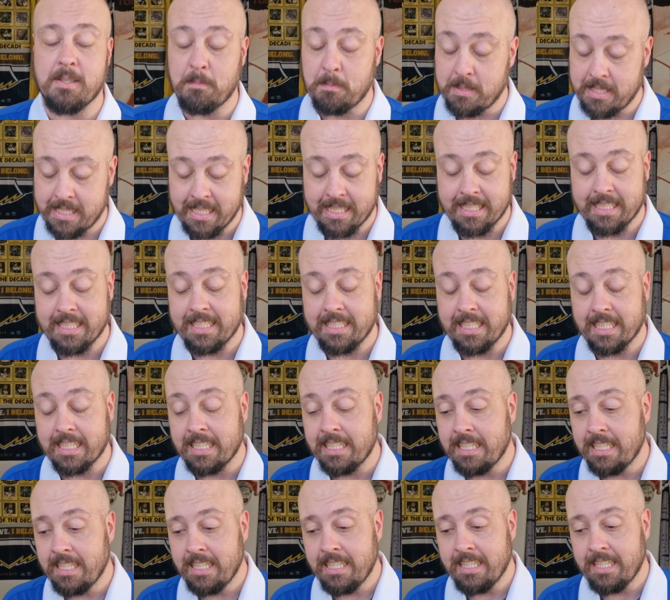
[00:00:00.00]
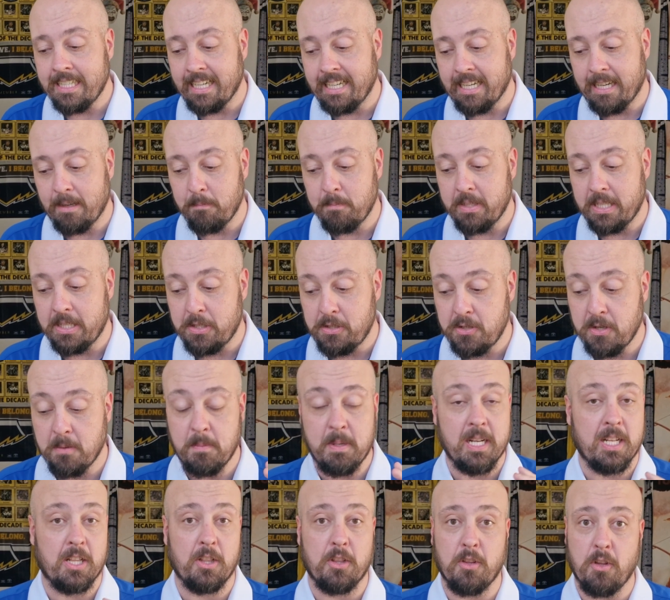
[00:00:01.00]
I'm telling you, it should
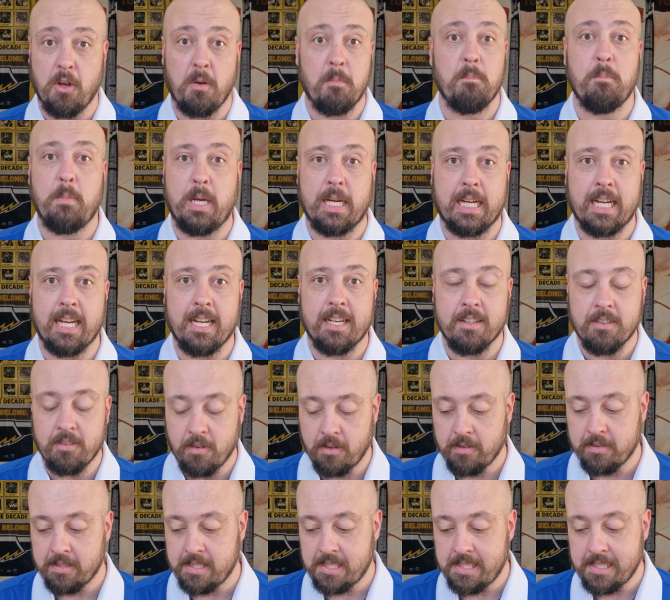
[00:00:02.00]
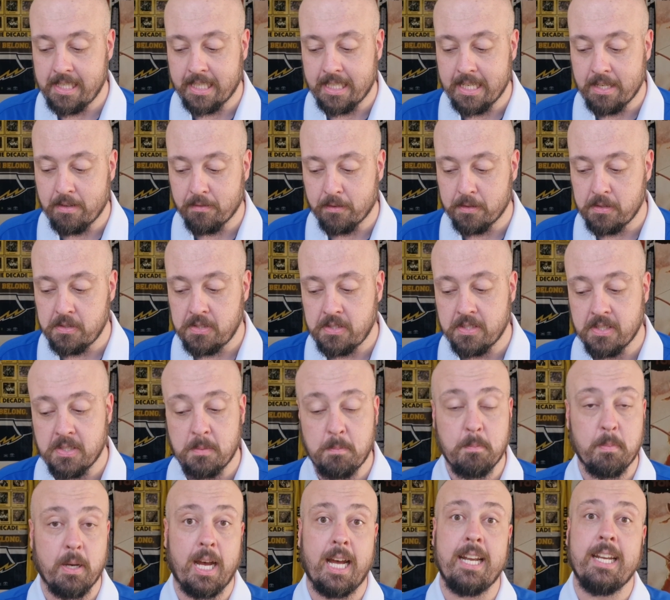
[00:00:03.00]
be a lot bigger on the Sydney Roosters.
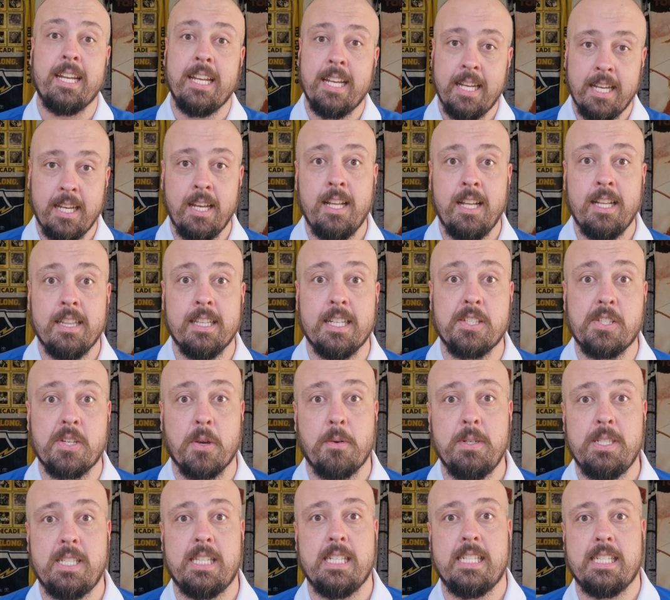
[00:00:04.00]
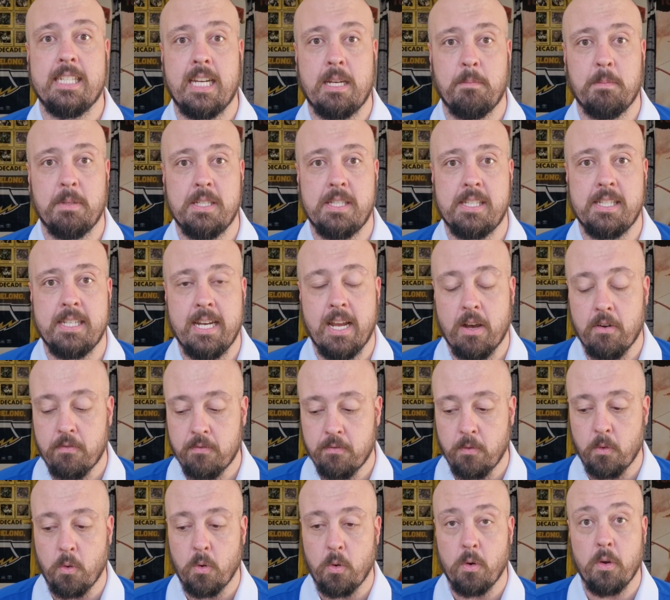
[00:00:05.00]
But let's go into the team list now
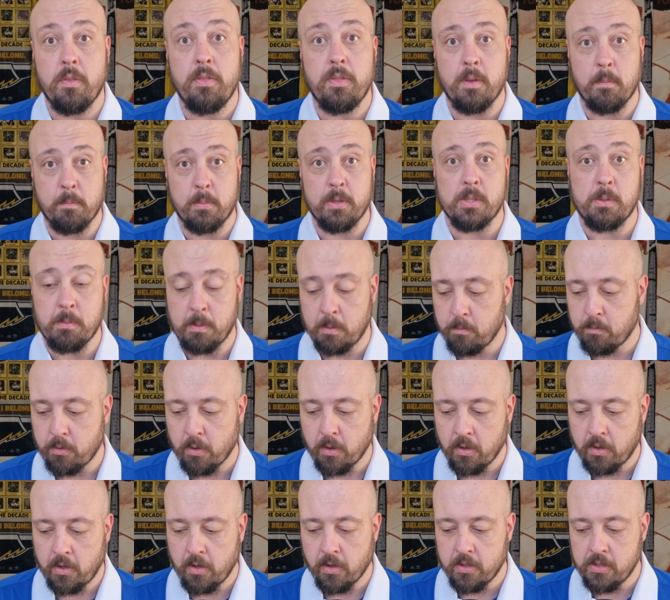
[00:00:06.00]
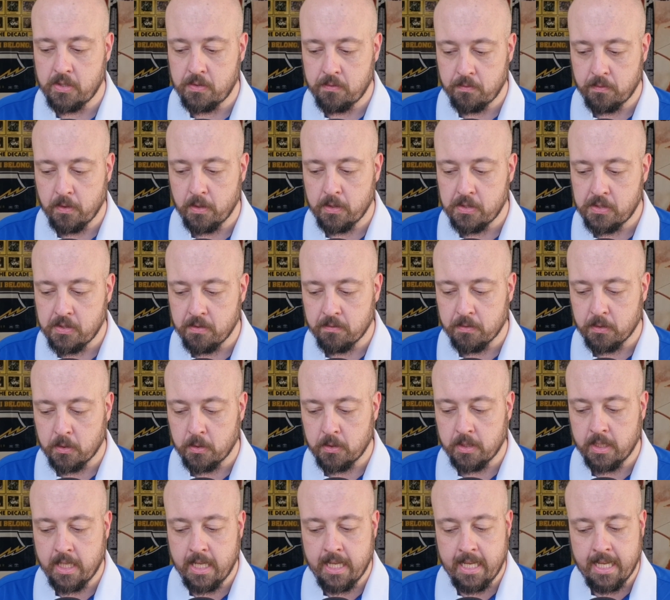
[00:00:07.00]
for the Brisbane Broncos first of
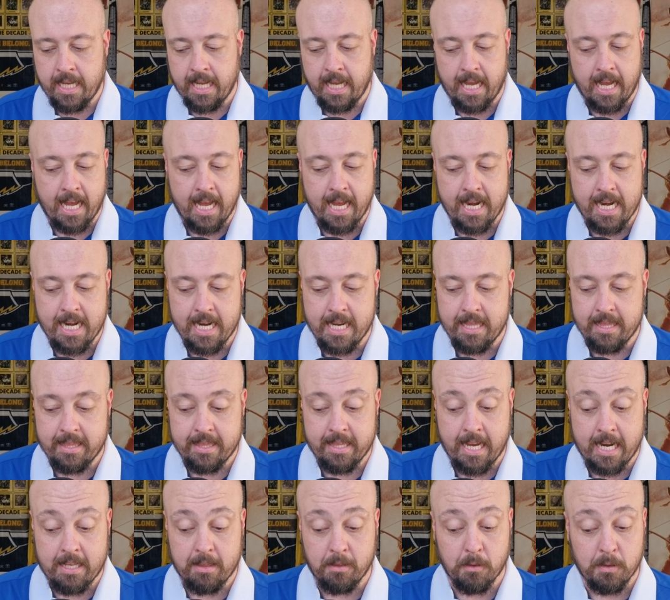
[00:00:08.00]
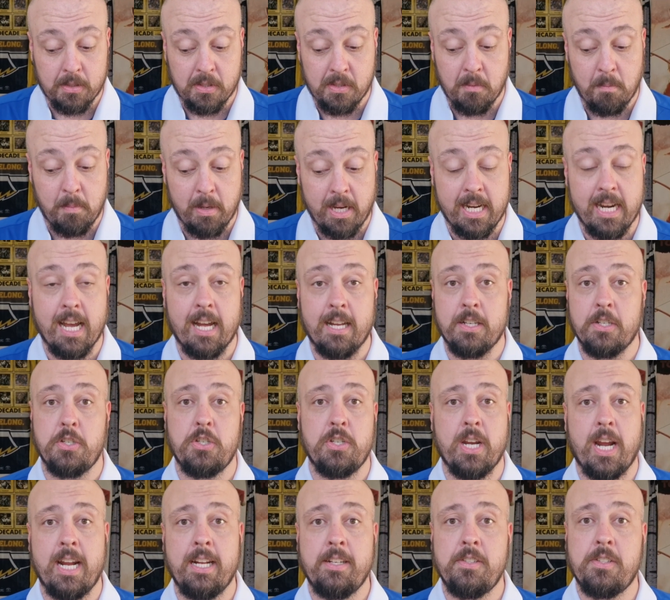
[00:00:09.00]
all, and they look to be
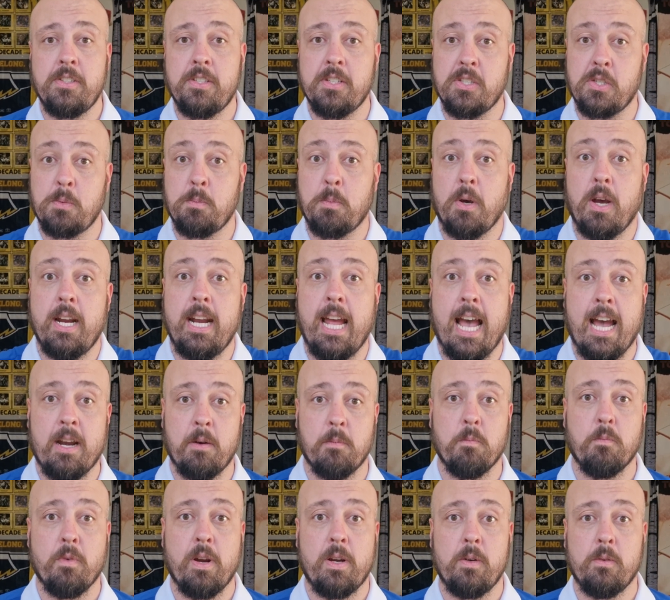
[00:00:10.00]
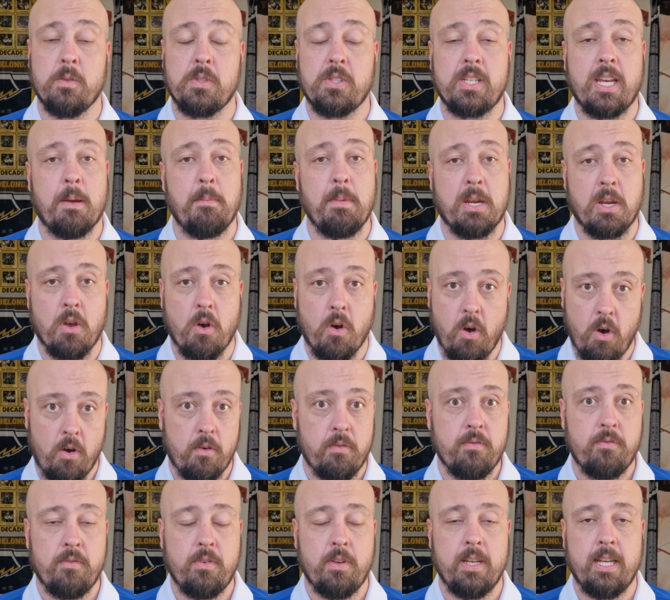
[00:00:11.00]
unchanged despite Adam Reynolds coming
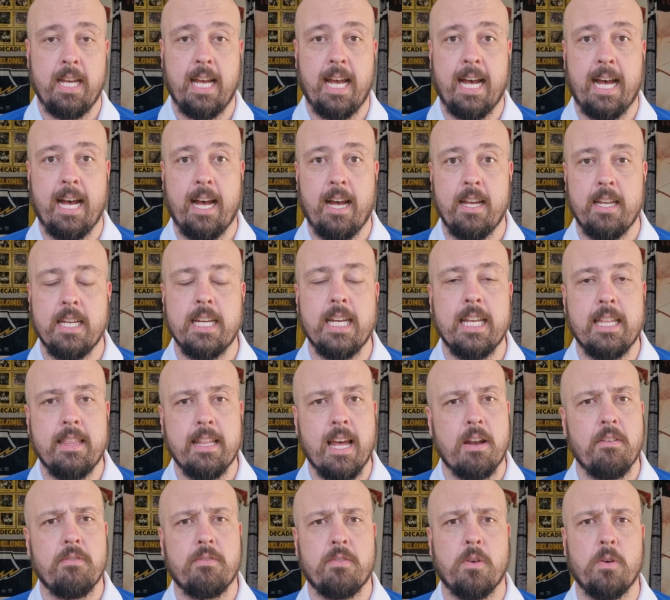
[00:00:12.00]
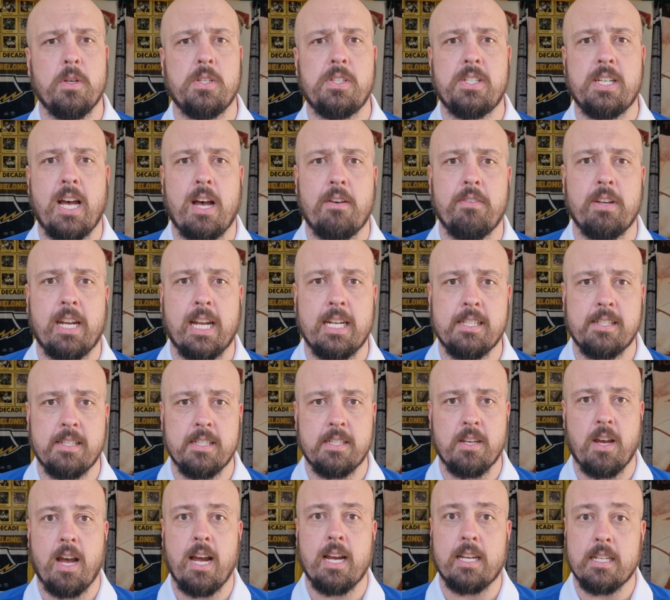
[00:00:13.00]
off in that first half against the
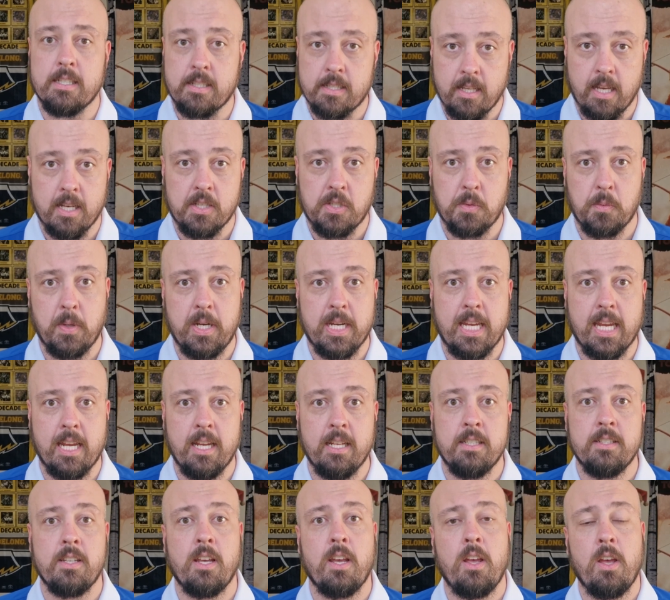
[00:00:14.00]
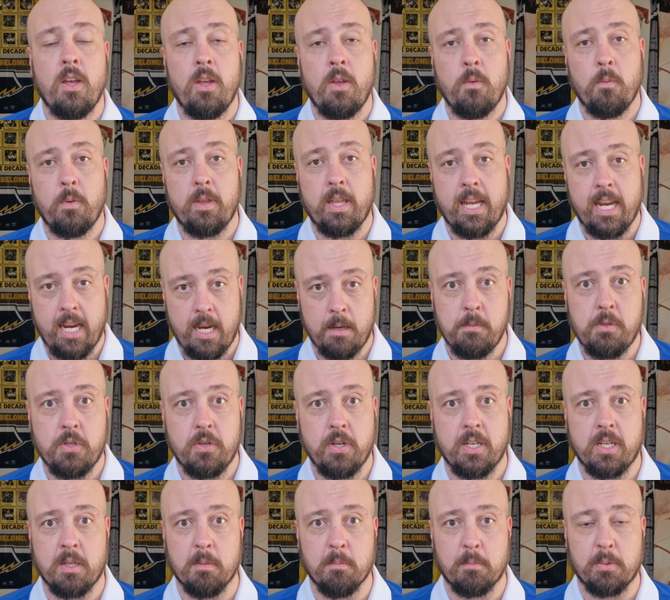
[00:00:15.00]
Tigers last weekend with a
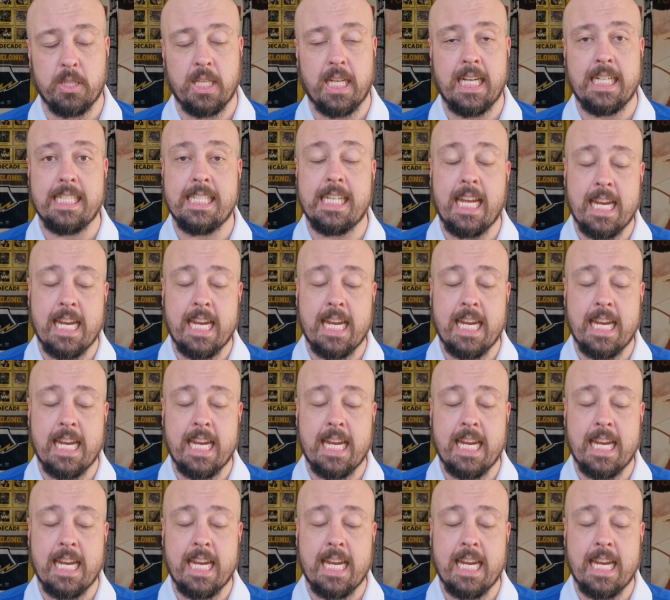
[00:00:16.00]
hamstring complaint.